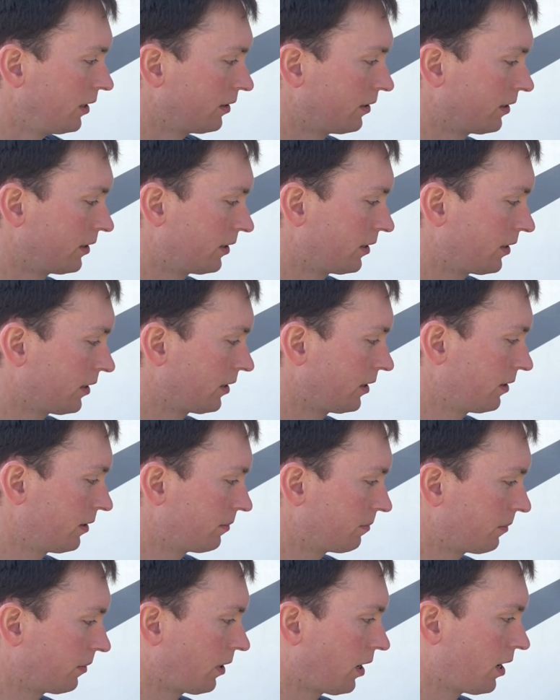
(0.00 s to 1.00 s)
then the
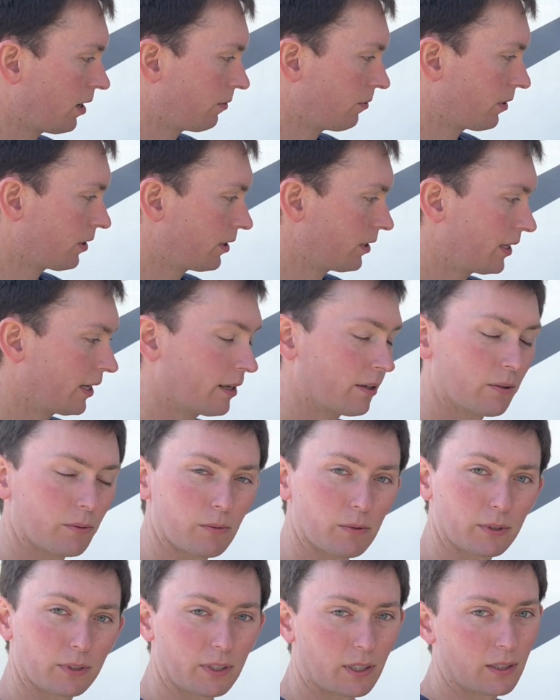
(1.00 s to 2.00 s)
hot water heater
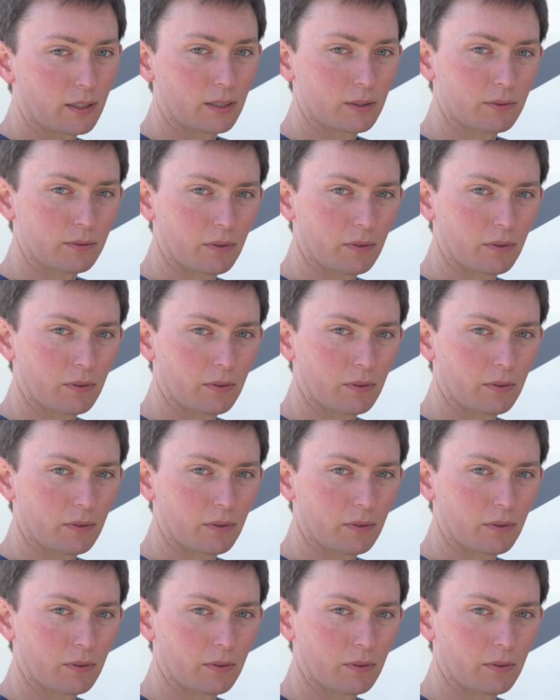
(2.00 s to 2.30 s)
will start to